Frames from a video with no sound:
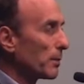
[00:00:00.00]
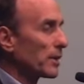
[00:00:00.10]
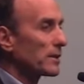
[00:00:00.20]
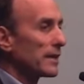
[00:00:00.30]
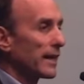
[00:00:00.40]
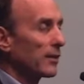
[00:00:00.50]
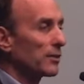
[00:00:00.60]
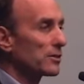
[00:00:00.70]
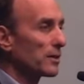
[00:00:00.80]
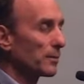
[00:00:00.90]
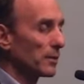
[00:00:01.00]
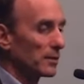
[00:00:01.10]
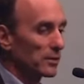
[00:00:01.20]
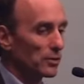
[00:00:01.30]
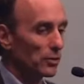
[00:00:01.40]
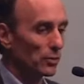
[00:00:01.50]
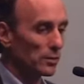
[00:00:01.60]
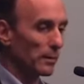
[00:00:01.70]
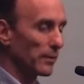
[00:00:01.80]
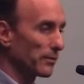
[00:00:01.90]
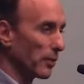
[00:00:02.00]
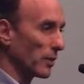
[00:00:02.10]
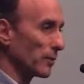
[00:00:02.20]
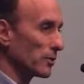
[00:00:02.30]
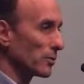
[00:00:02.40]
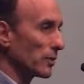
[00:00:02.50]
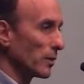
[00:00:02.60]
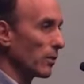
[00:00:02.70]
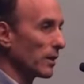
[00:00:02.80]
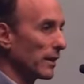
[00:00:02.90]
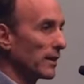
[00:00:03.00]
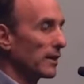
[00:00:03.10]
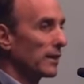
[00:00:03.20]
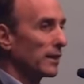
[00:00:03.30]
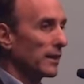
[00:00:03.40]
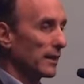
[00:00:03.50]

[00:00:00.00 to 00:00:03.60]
Burn down is something that's used by farmers when they want to